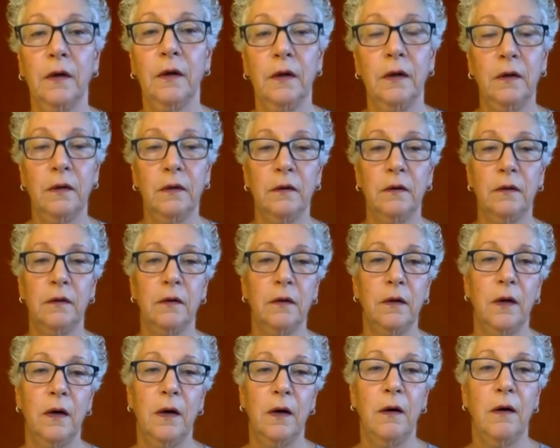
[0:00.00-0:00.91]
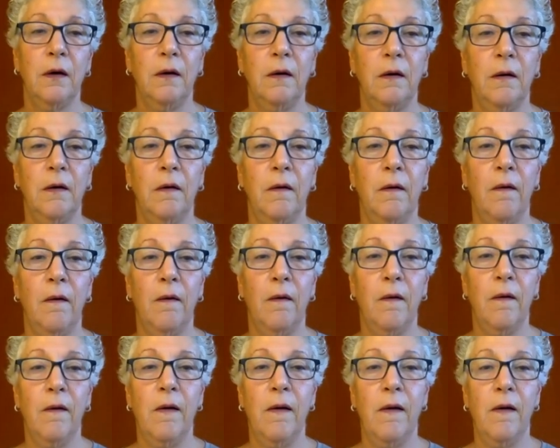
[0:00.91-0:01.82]

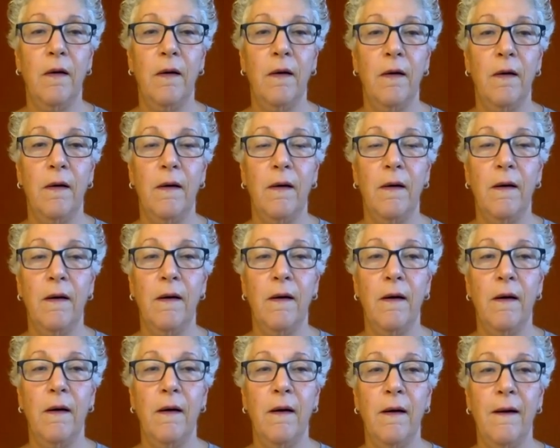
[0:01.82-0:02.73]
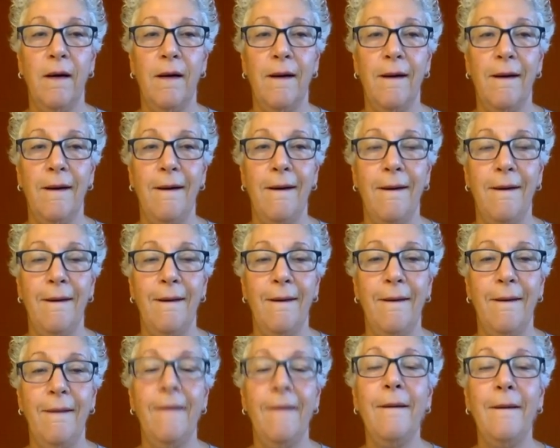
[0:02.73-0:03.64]

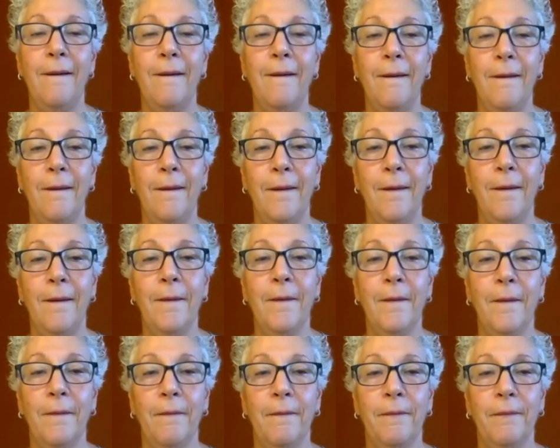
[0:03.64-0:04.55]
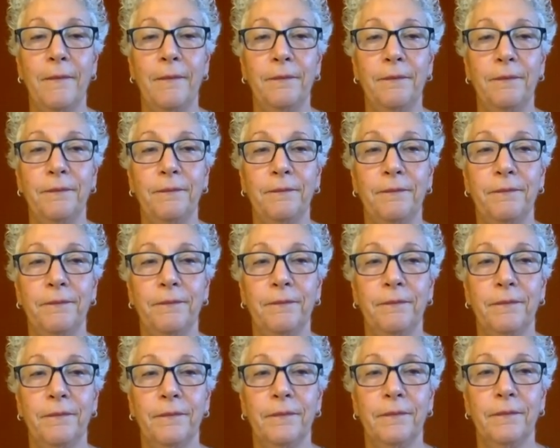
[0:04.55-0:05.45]

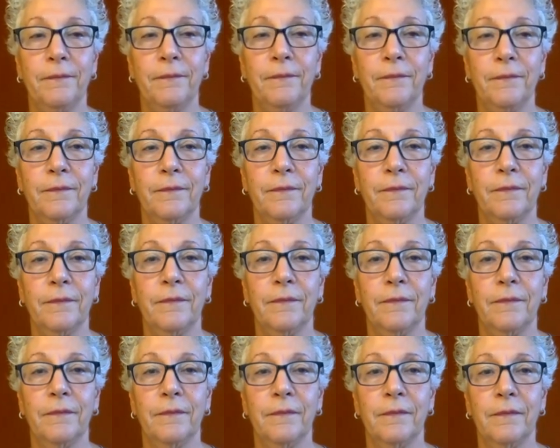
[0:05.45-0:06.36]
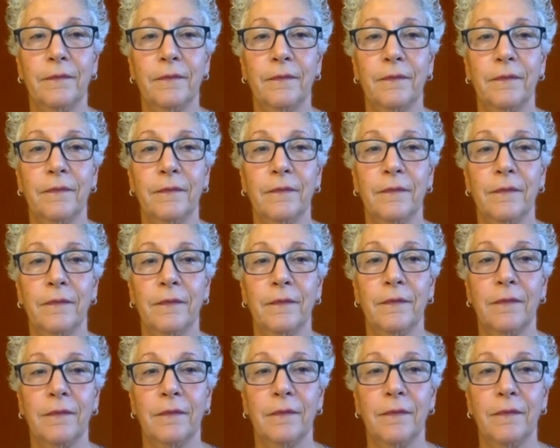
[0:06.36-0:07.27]

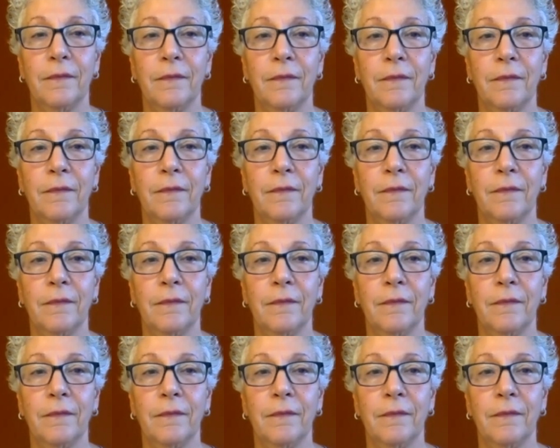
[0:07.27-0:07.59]
The person shown says nothing.